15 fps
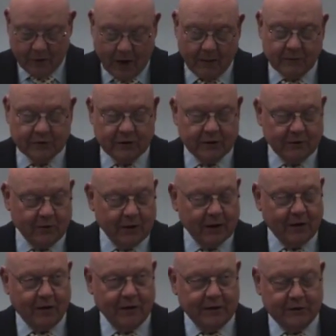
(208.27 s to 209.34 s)
problems in the
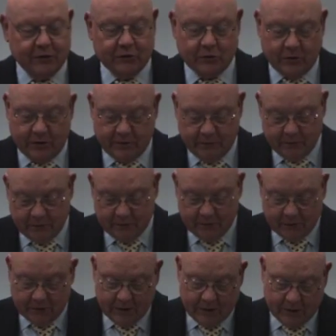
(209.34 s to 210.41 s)
credit card industry,
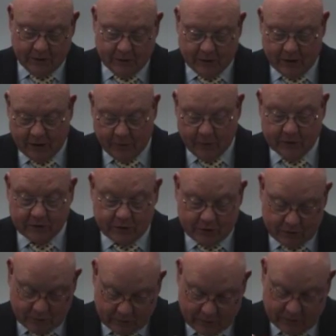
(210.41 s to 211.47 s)

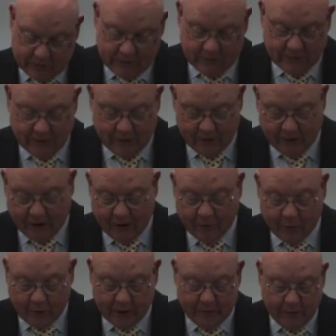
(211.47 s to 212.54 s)
which are
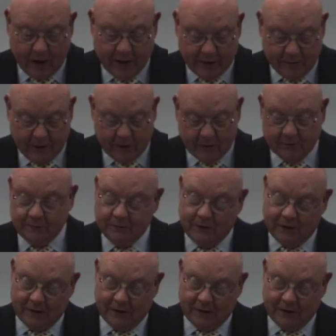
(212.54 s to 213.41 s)
really monumental.